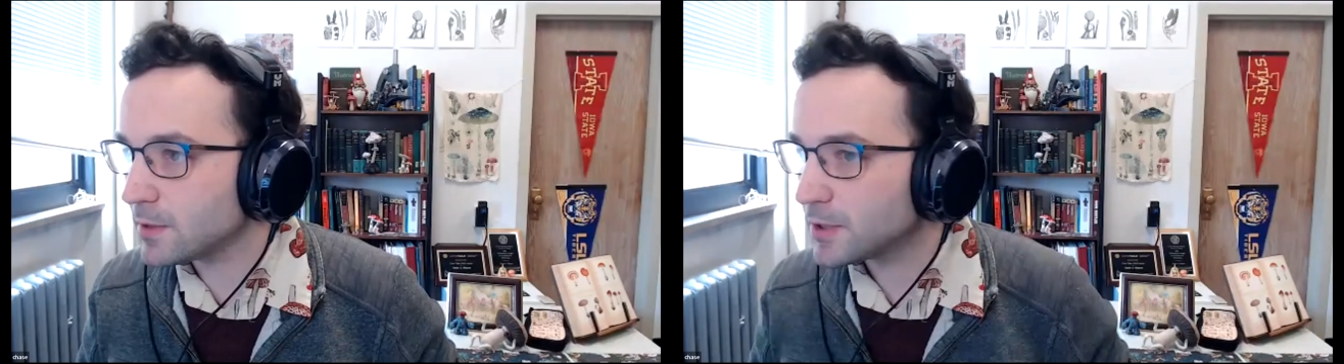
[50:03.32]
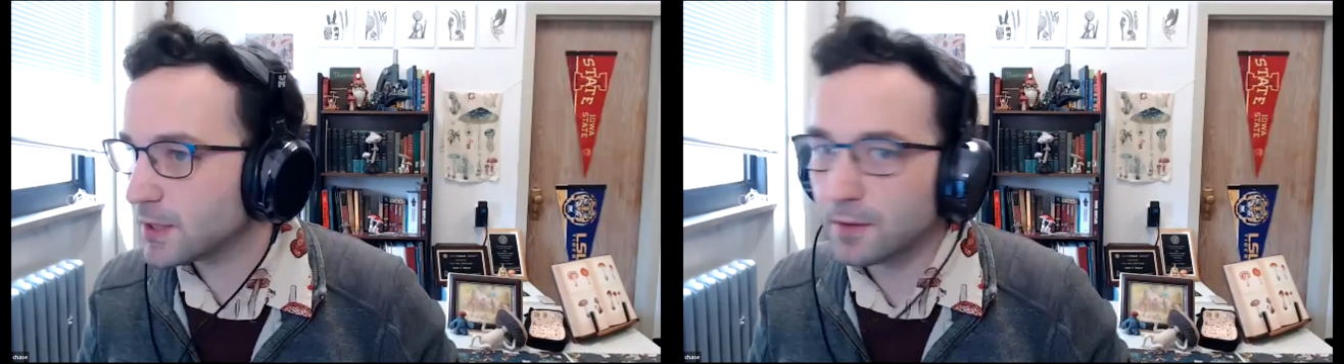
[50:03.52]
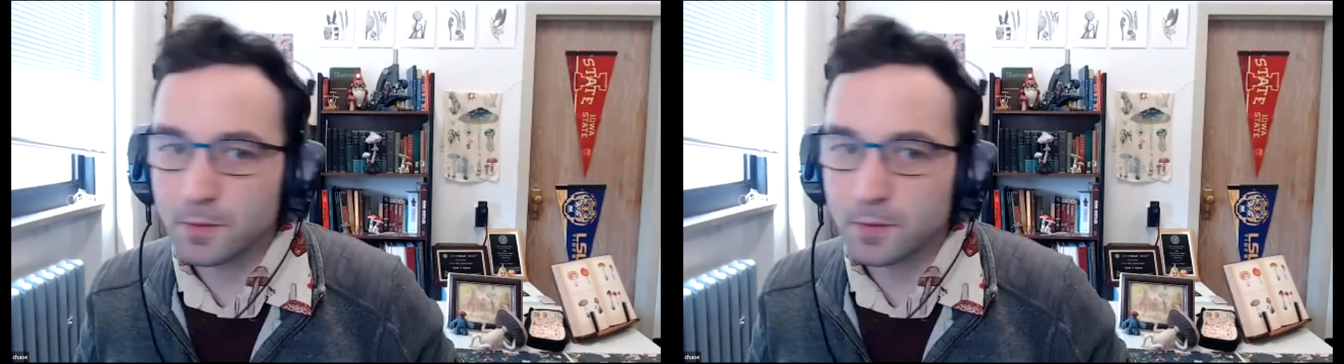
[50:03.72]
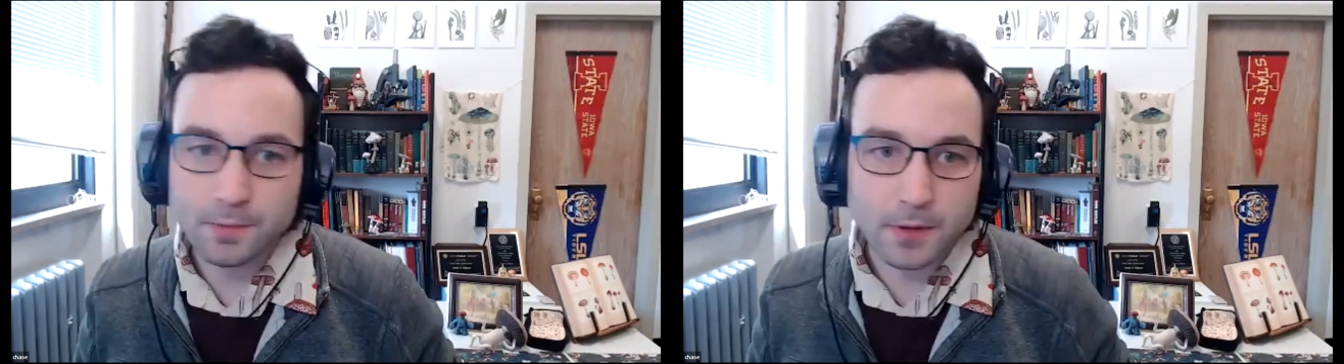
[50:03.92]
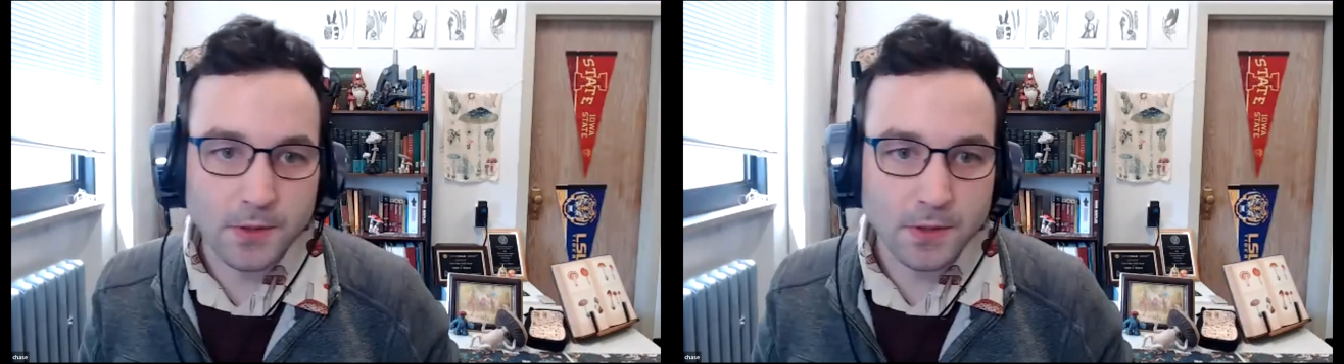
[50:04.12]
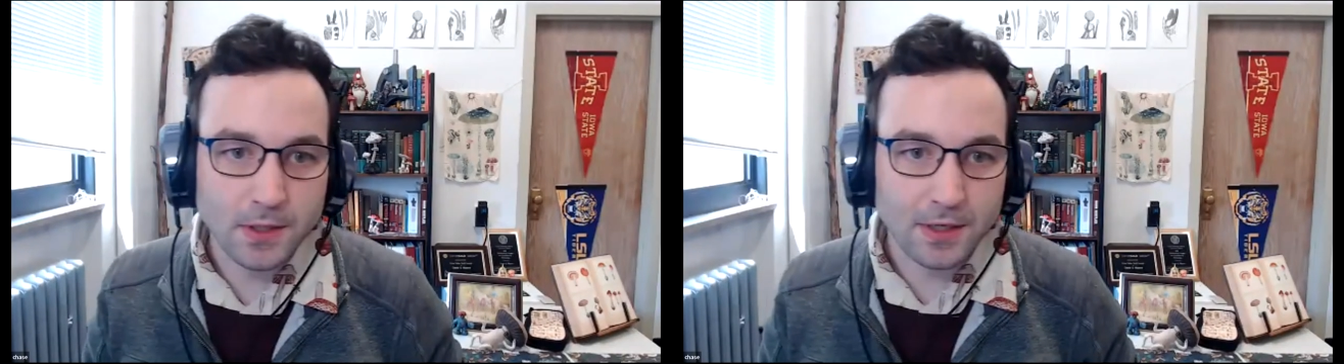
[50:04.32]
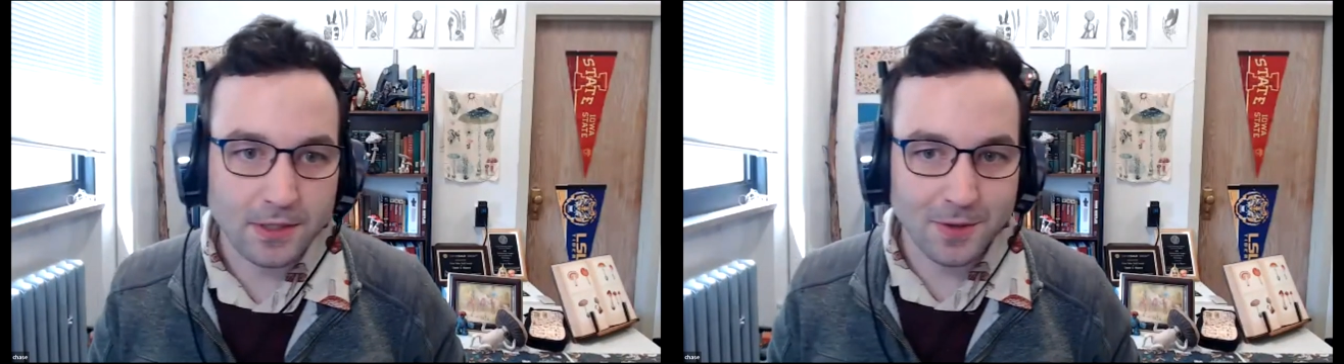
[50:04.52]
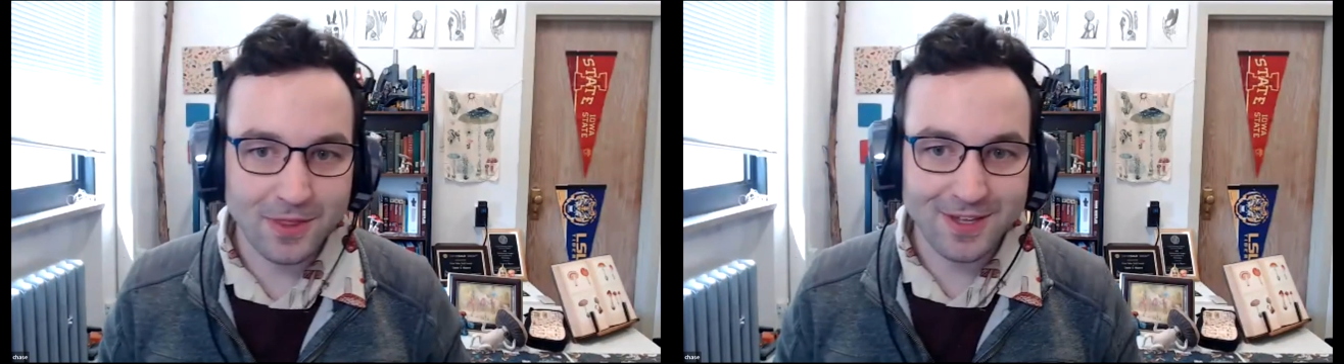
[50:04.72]
just like they would in person. And
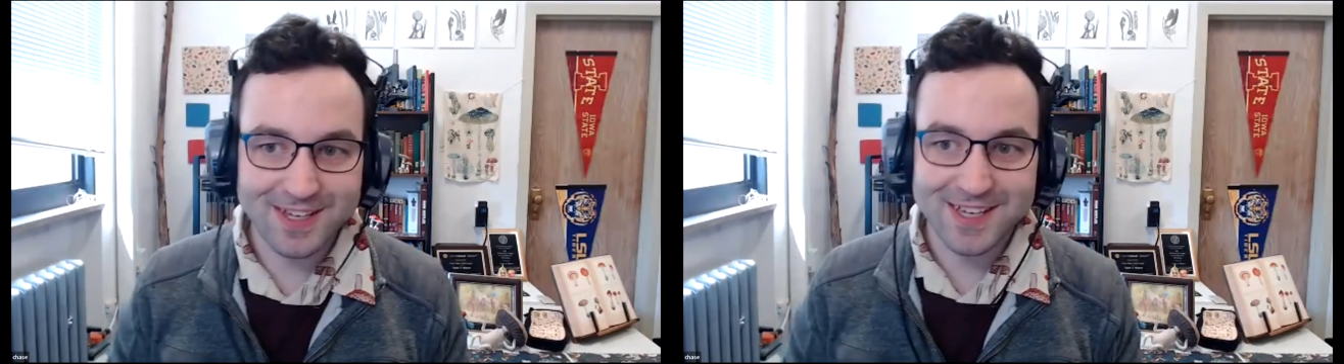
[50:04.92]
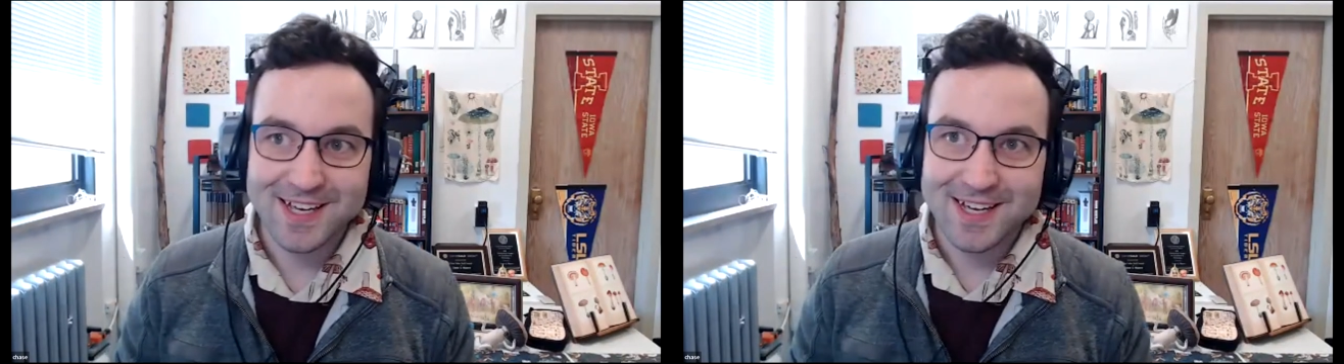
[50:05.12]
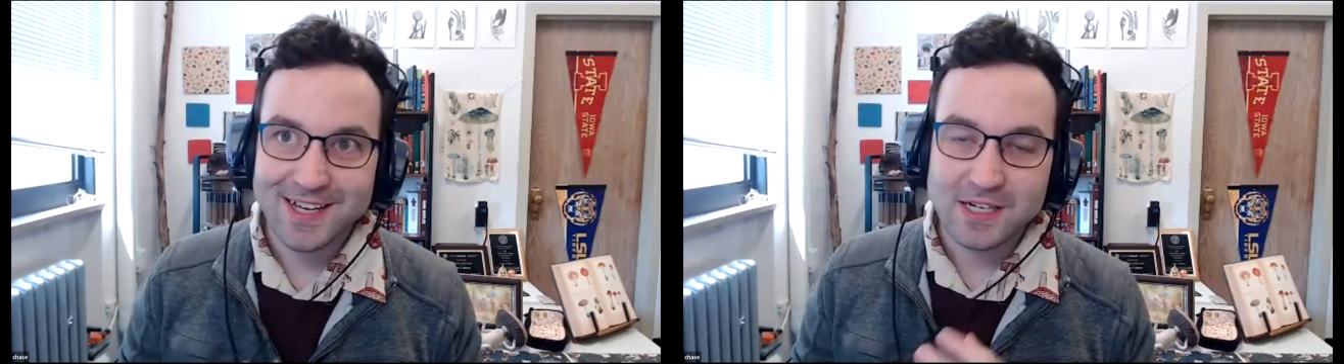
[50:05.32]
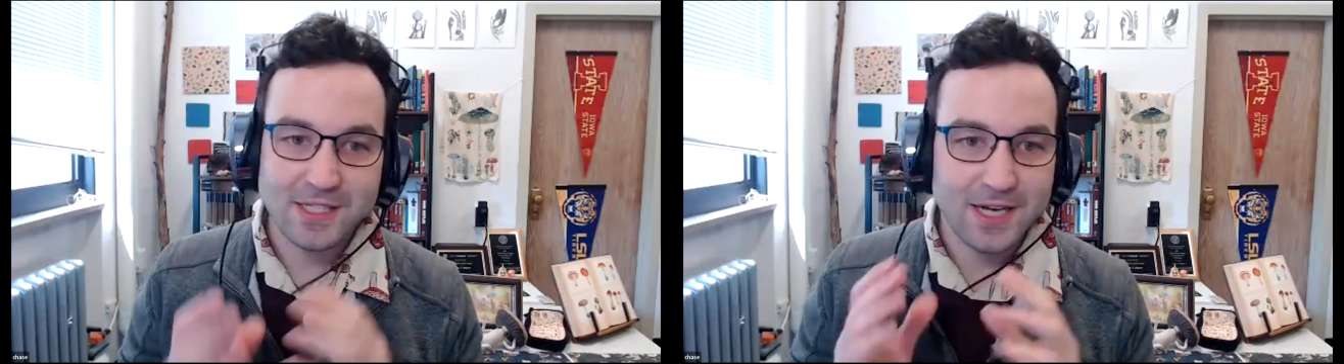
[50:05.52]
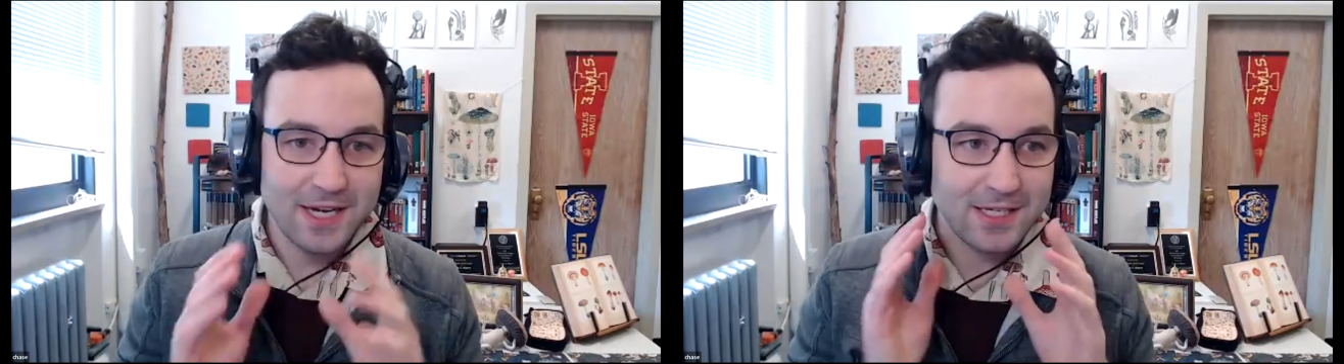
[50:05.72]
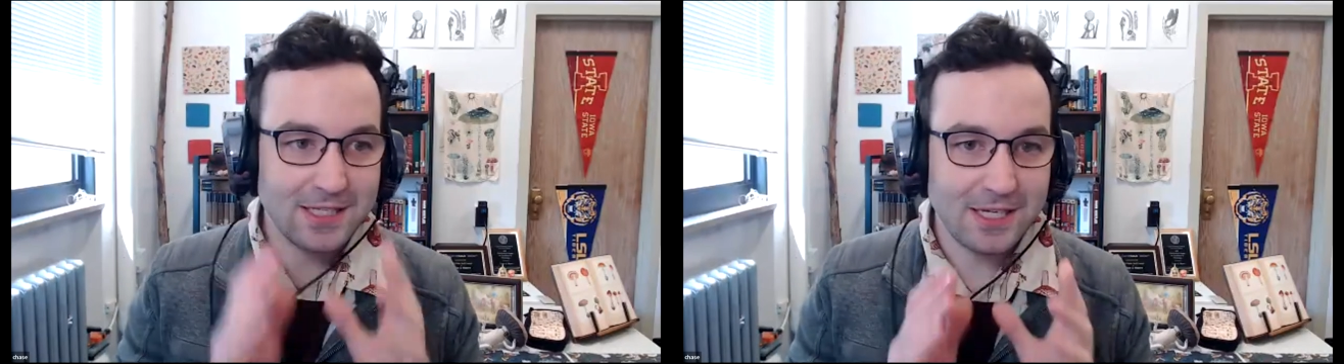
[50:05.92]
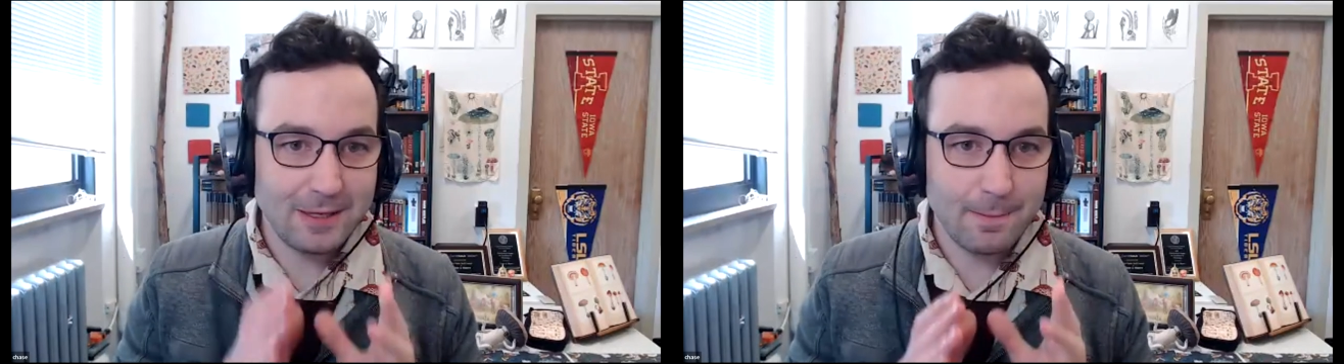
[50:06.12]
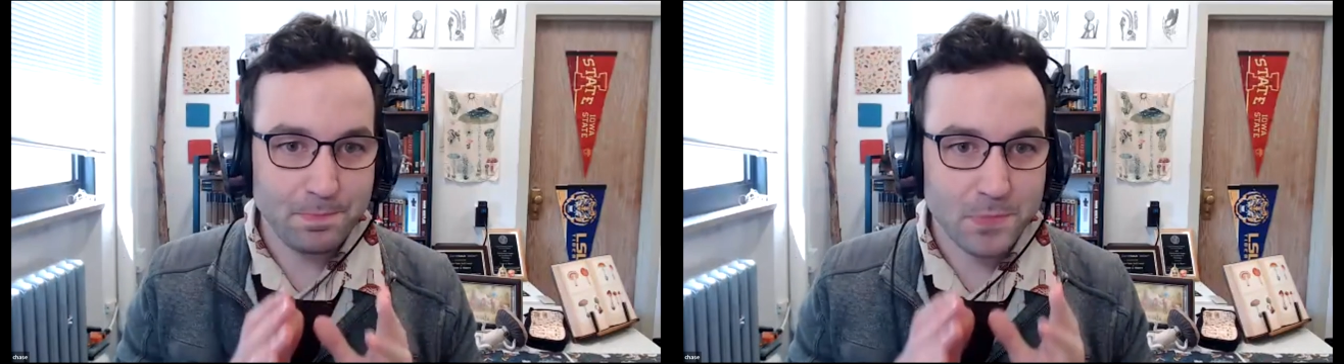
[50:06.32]
so I think designing
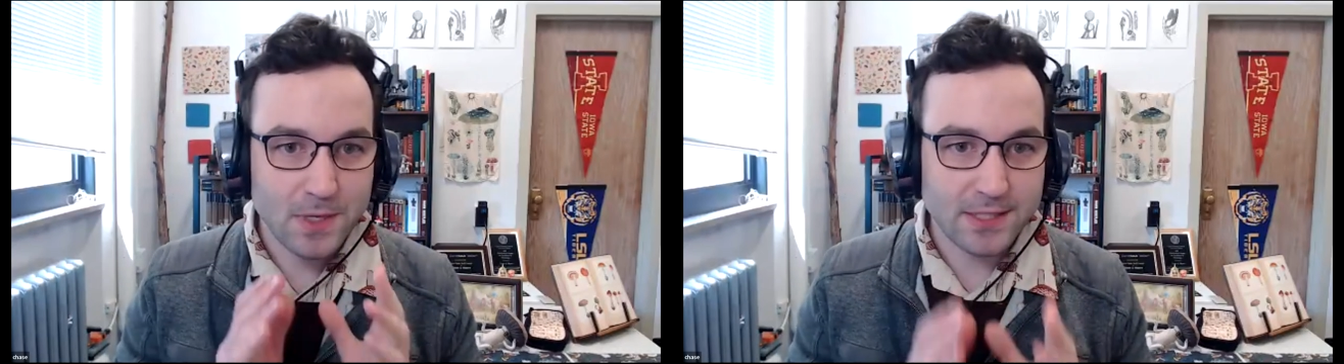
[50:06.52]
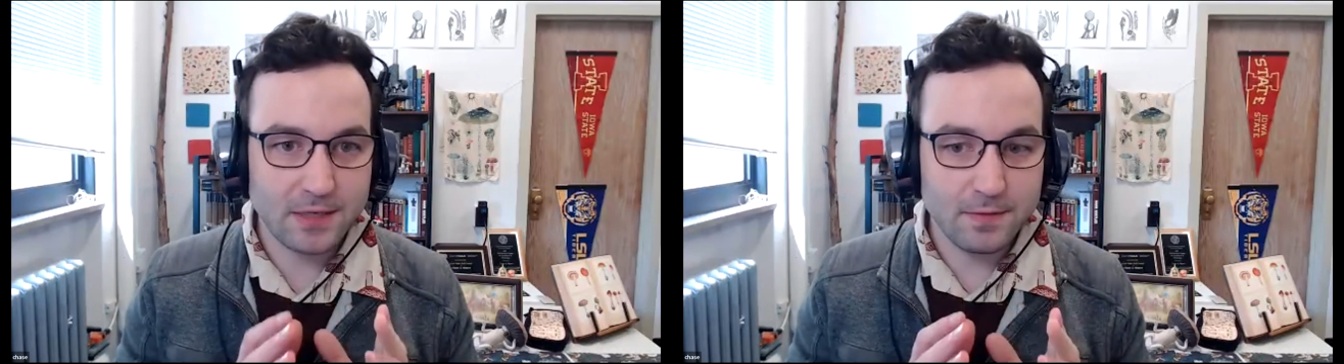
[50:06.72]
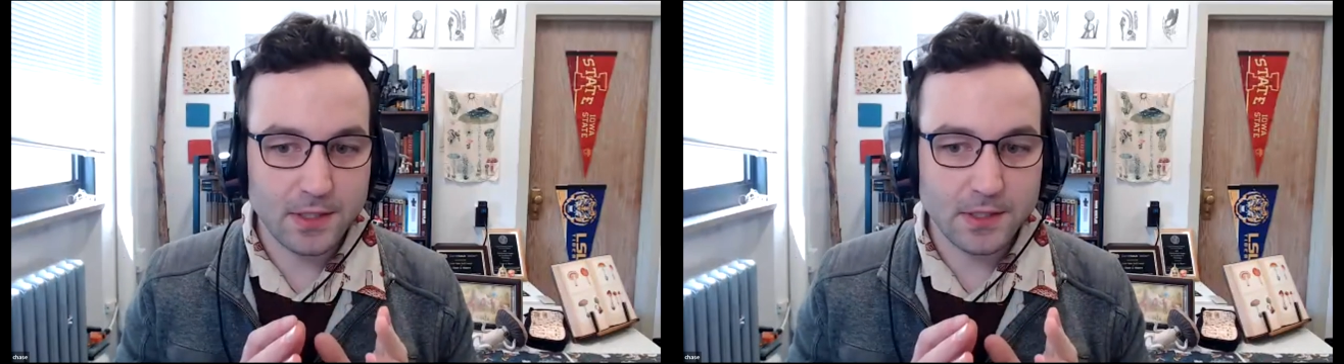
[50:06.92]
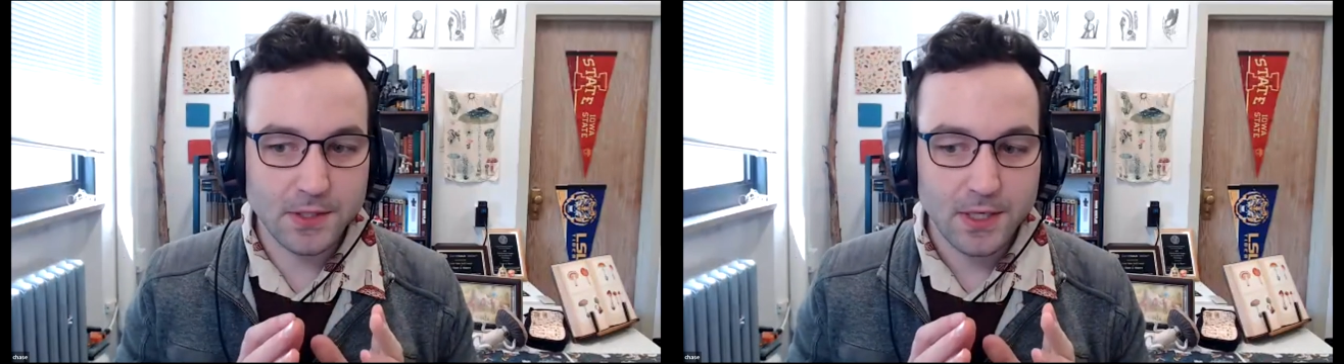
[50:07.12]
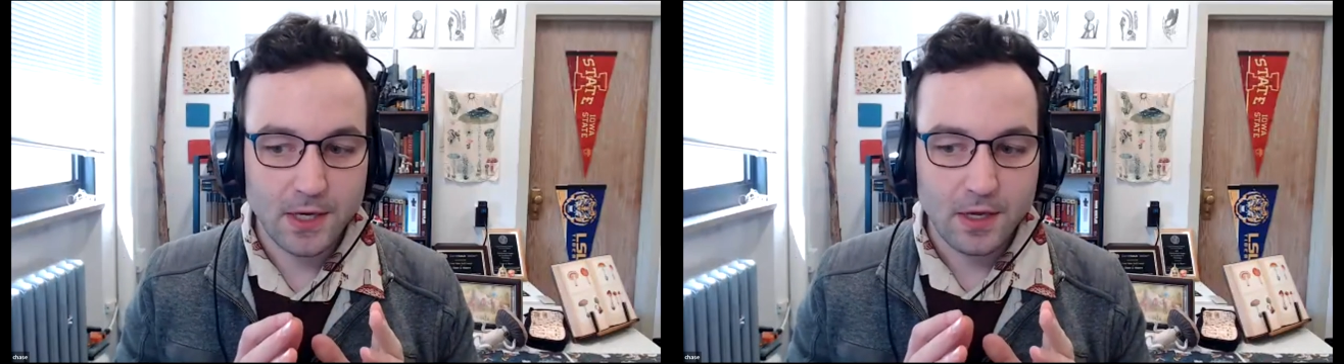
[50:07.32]
team activities